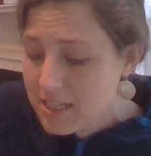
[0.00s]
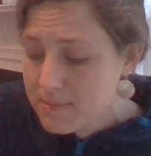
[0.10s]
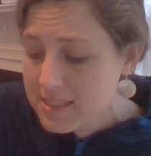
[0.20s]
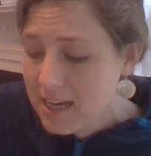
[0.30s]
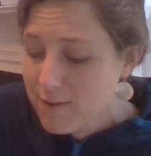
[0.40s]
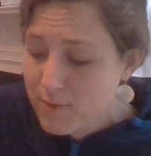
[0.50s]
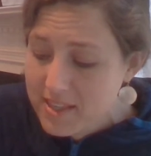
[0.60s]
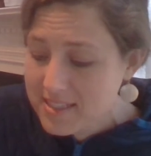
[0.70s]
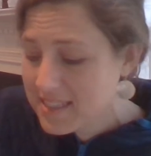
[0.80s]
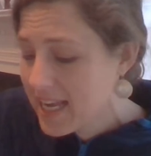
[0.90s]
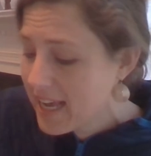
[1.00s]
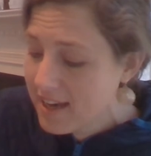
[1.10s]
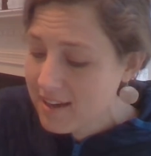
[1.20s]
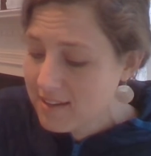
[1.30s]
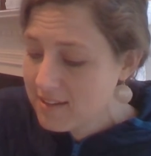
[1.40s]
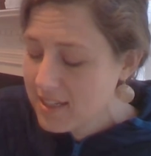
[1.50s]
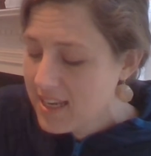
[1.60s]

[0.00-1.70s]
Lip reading: himself with his tail.